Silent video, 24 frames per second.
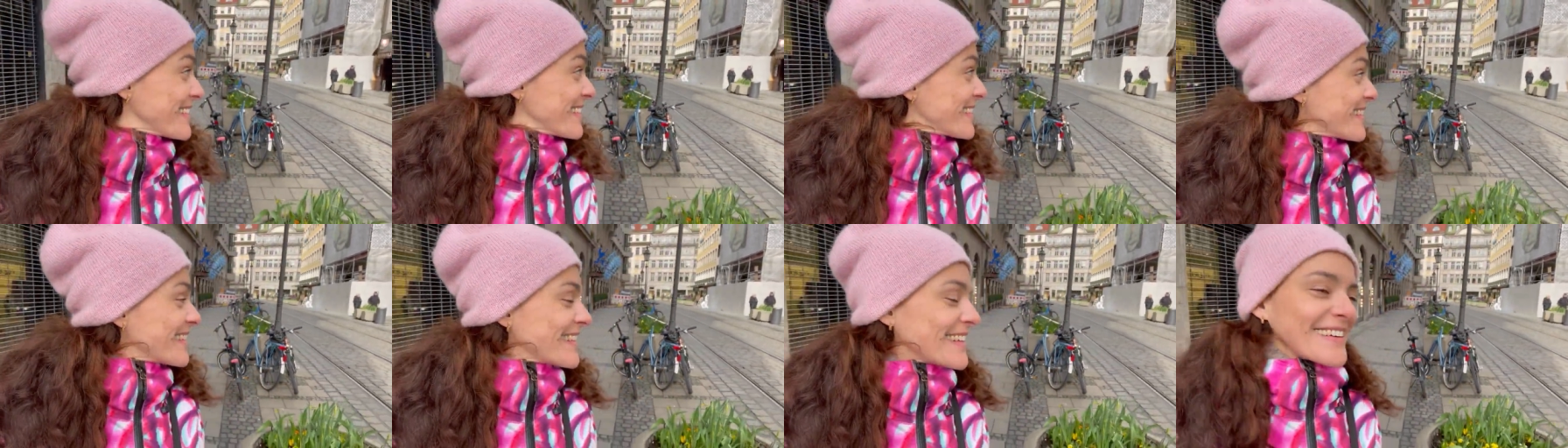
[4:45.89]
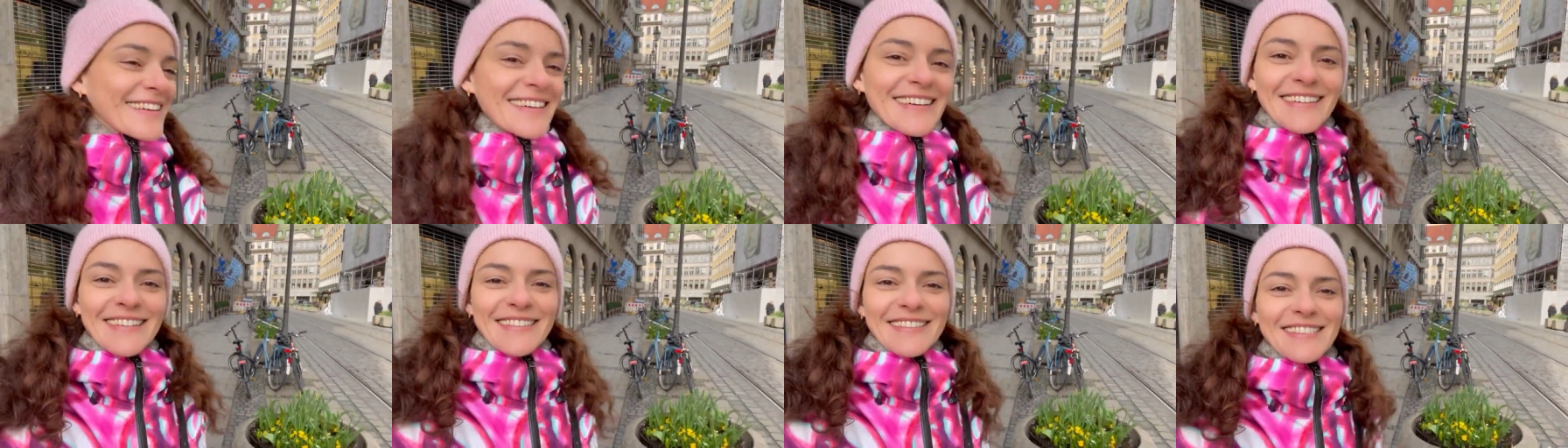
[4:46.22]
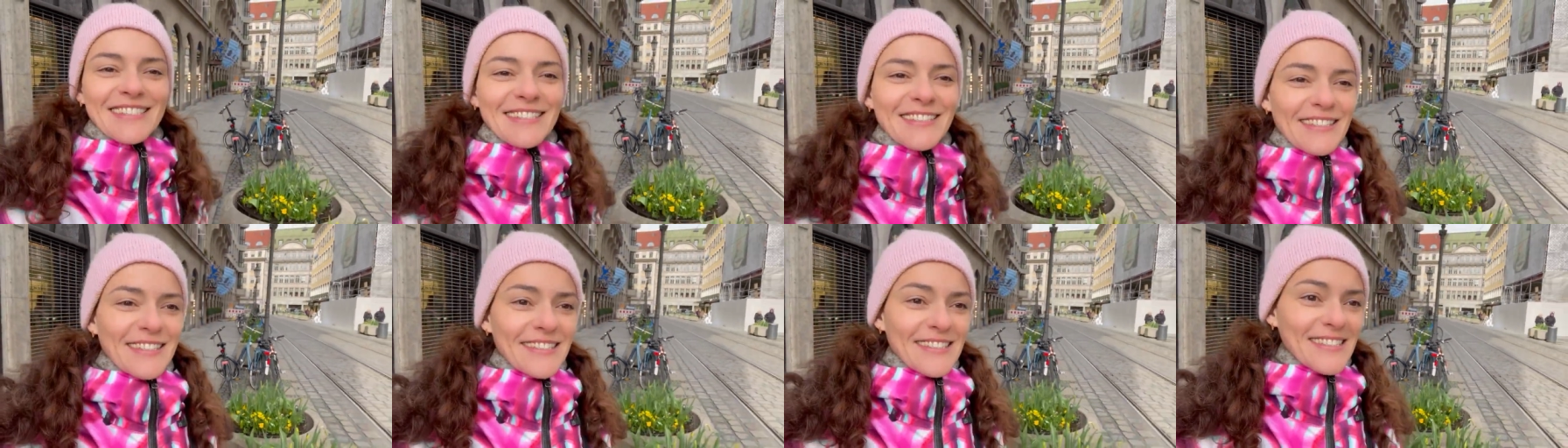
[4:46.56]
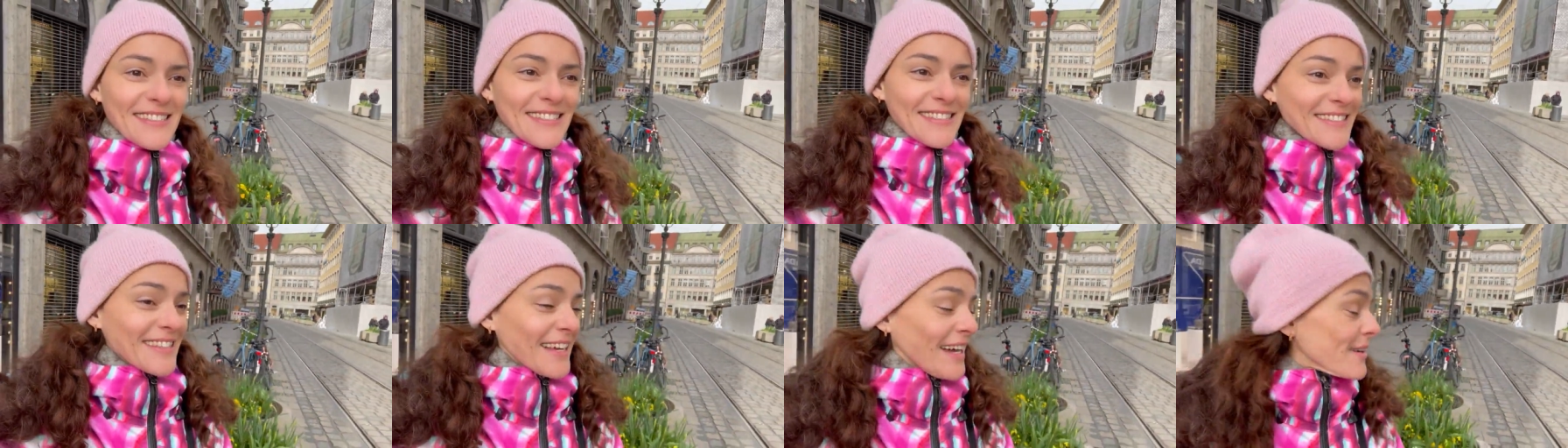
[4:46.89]
is
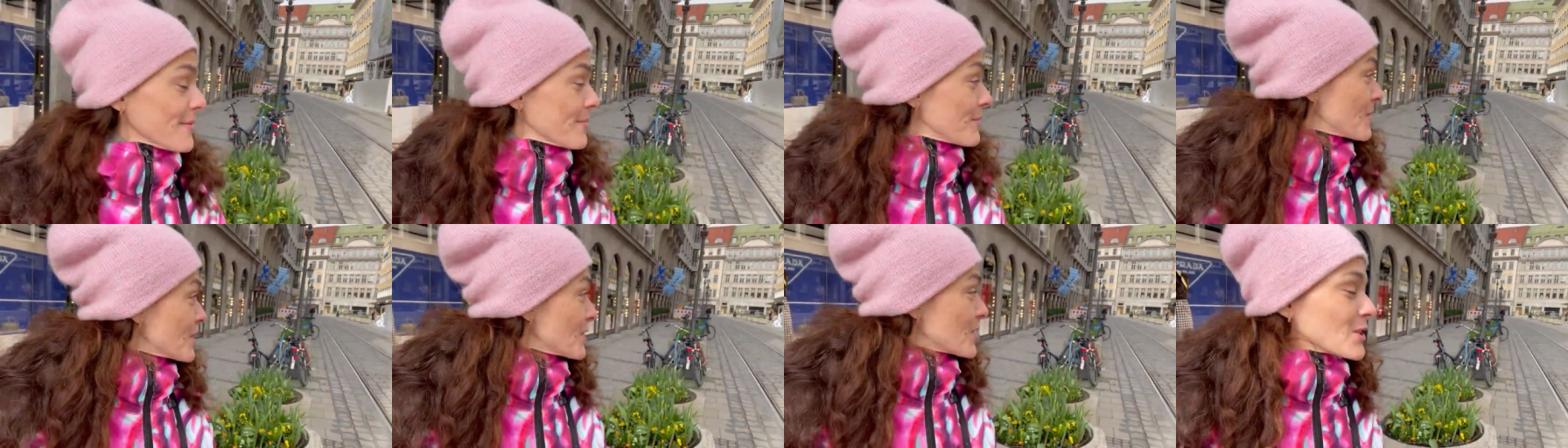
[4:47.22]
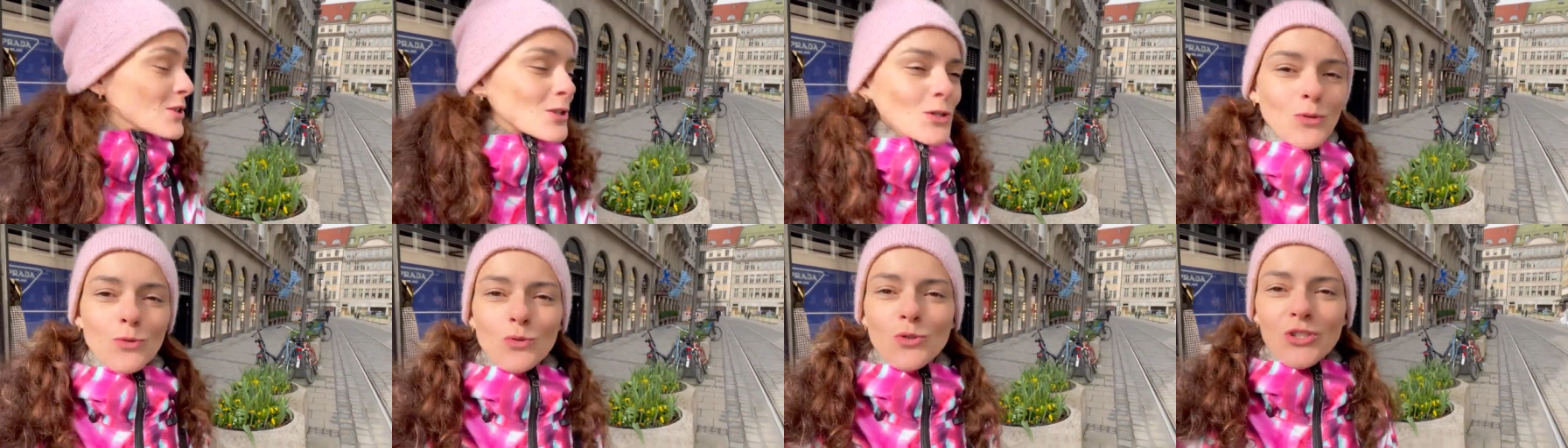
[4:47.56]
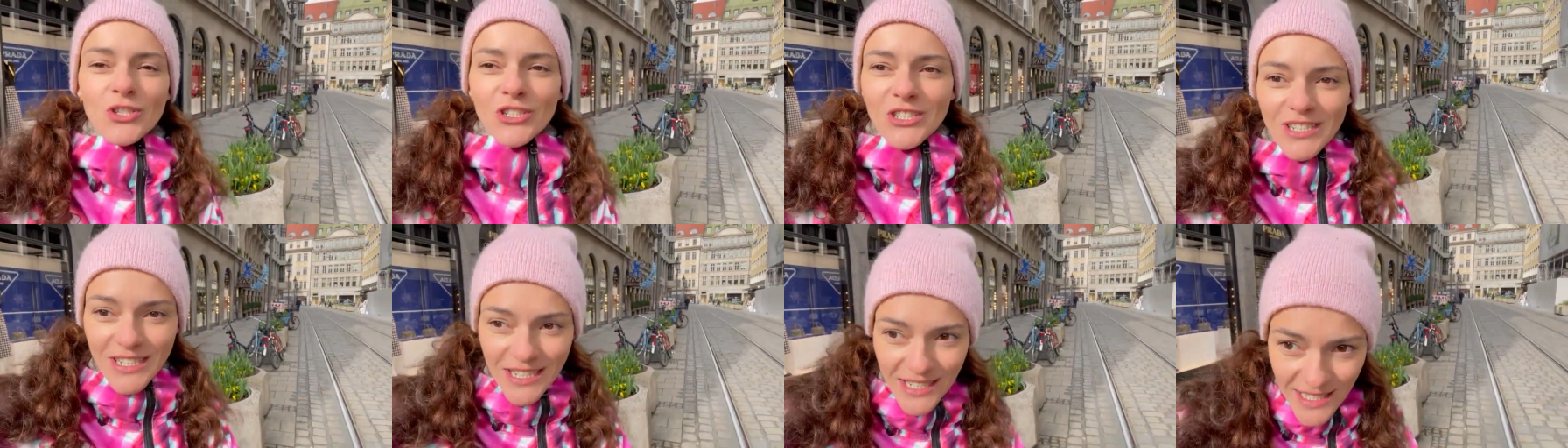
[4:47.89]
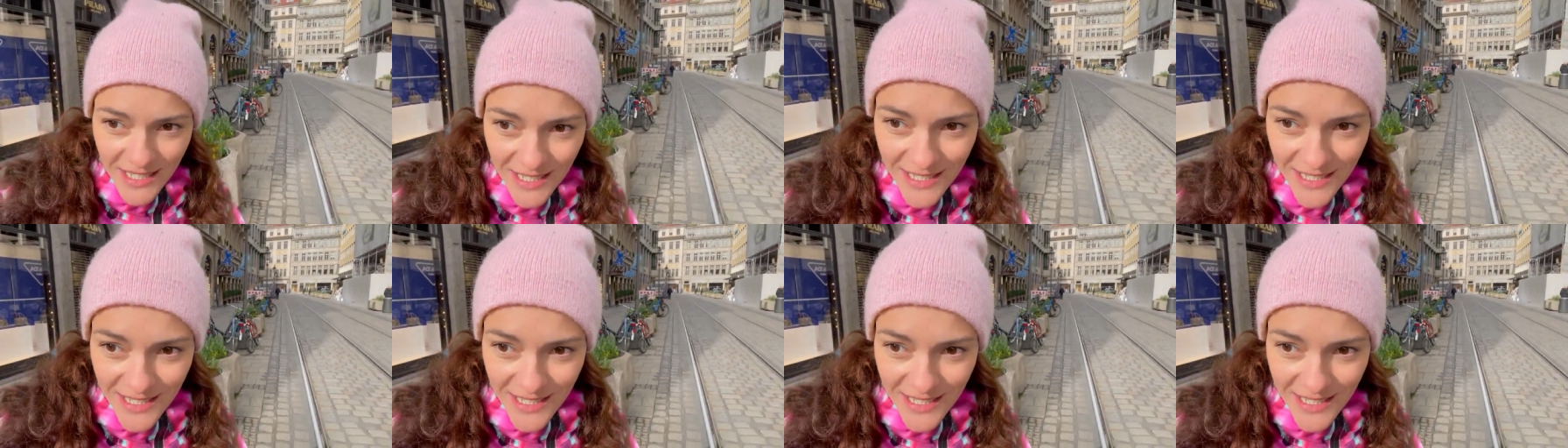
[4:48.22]
definitely one of the